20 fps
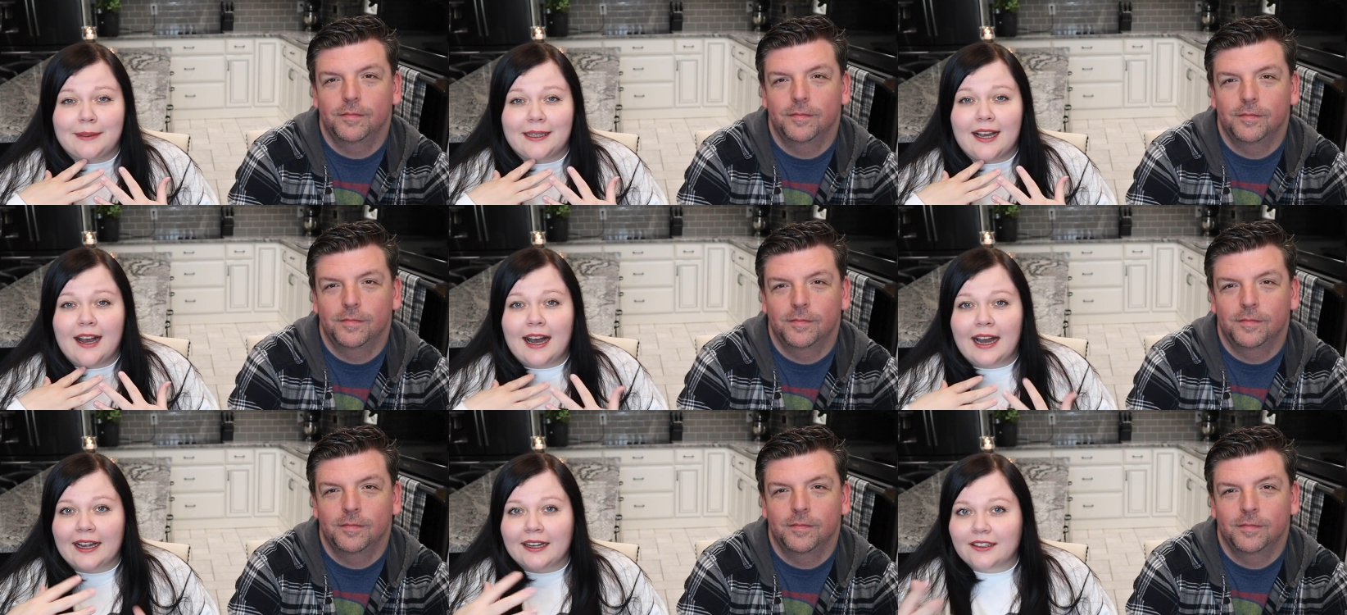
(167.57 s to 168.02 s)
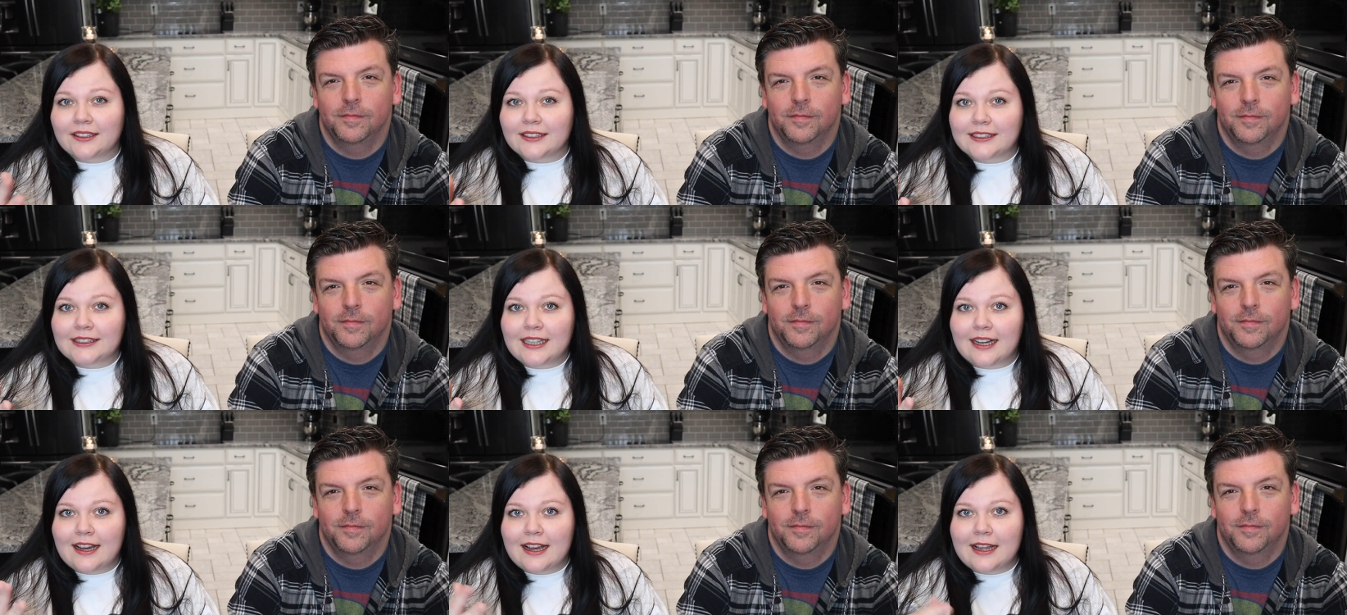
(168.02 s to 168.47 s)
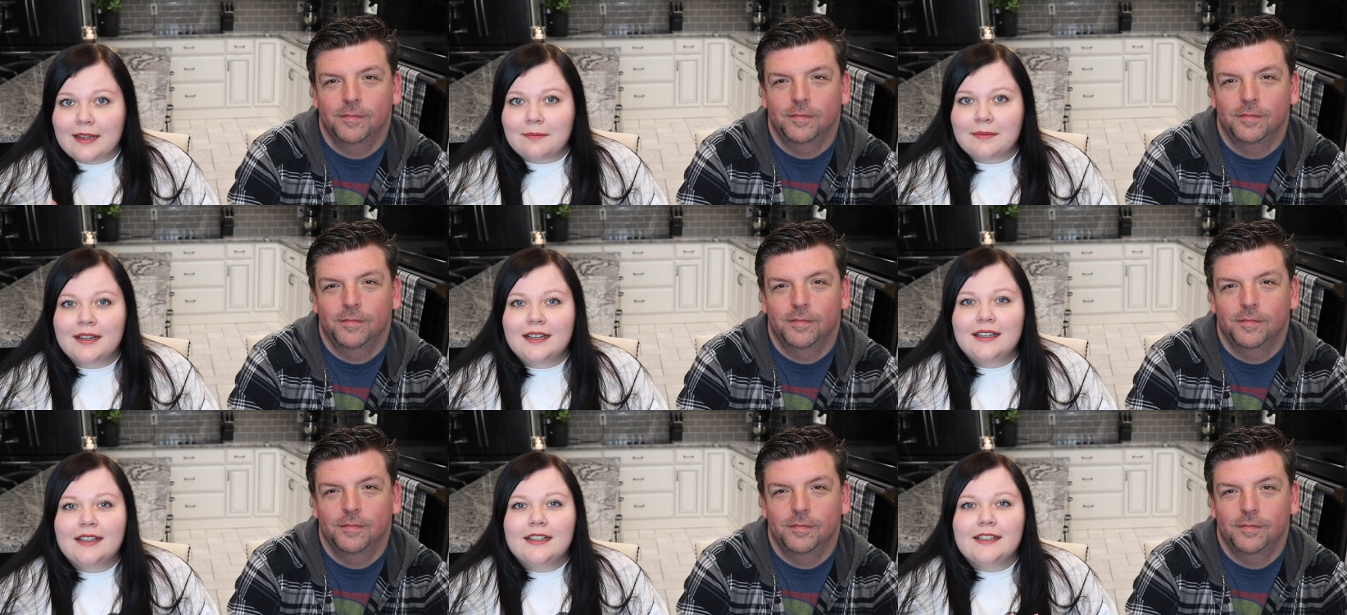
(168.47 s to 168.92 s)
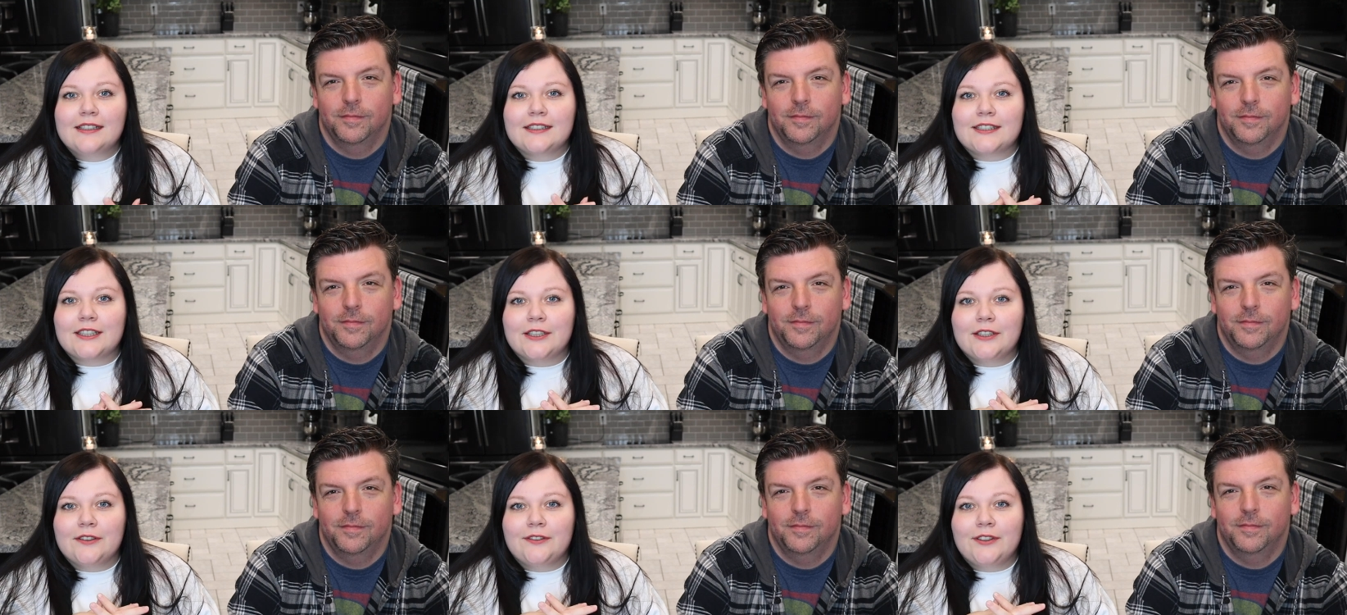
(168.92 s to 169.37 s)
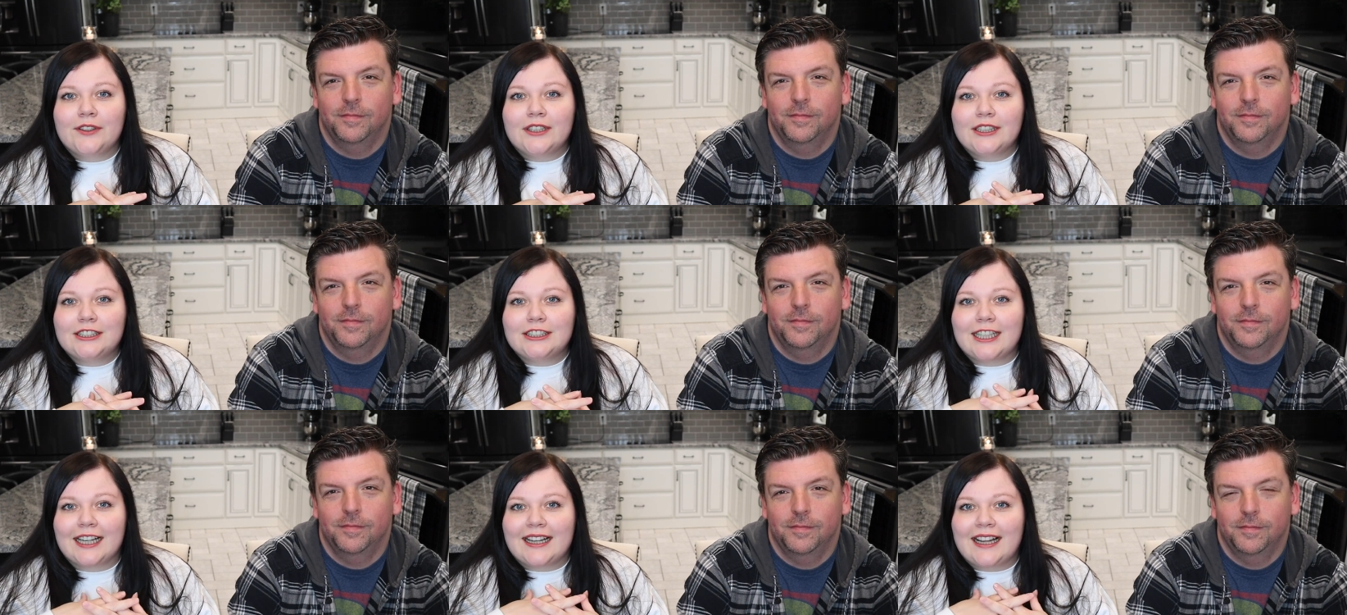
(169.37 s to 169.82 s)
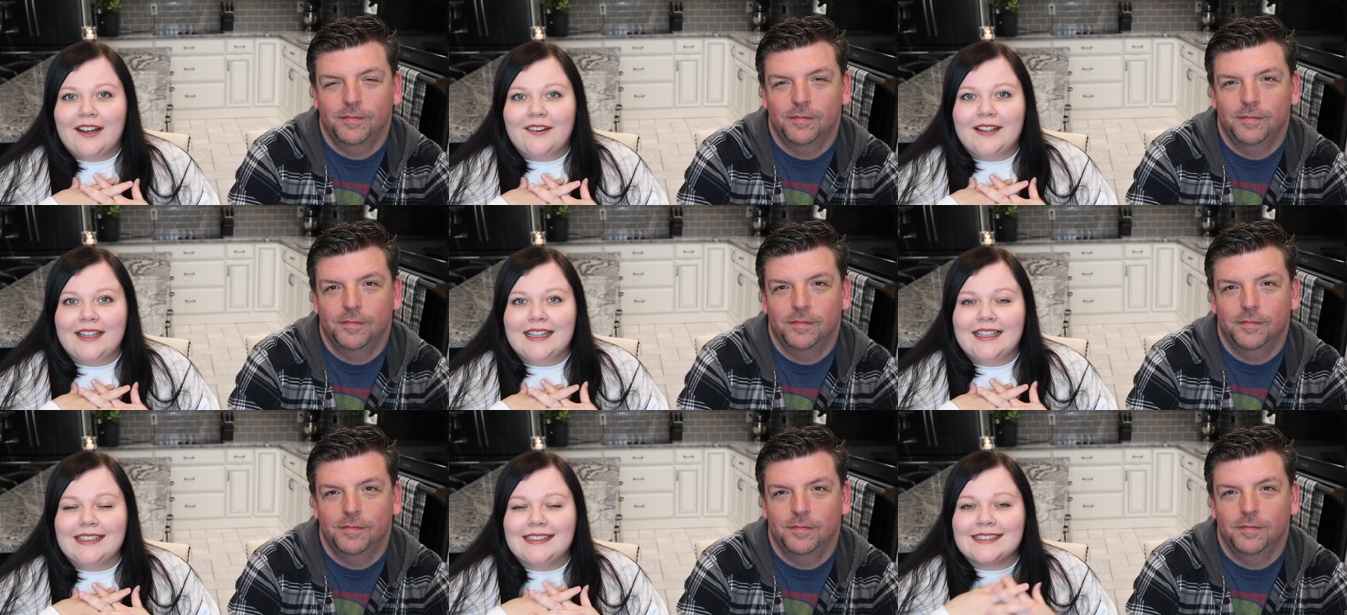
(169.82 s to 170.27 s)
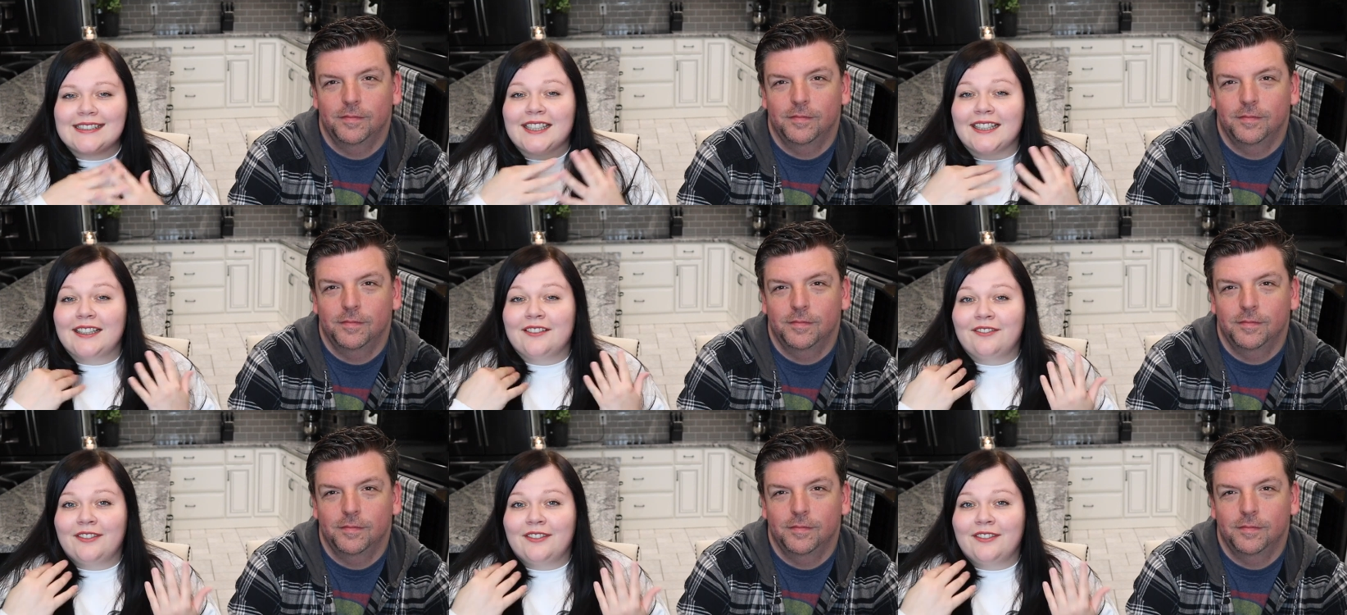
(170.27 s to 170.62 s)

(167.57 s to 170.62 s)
Speaker 1: be high all the time. So if you could check out his